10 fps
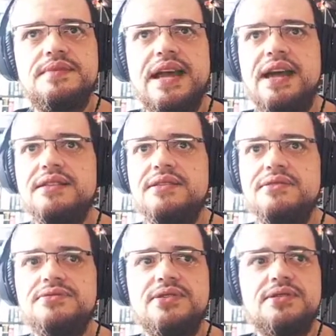That
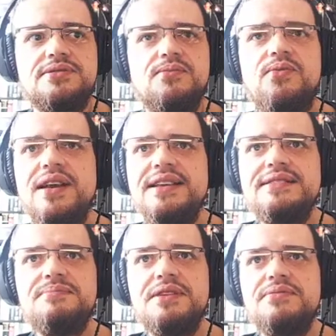looks awesome. Why
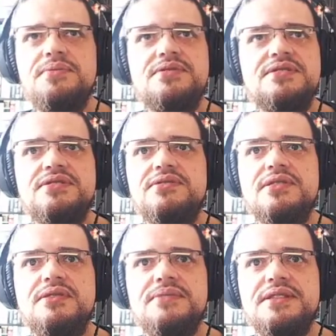is my computer
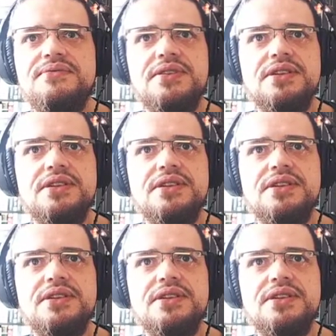struggling with the video?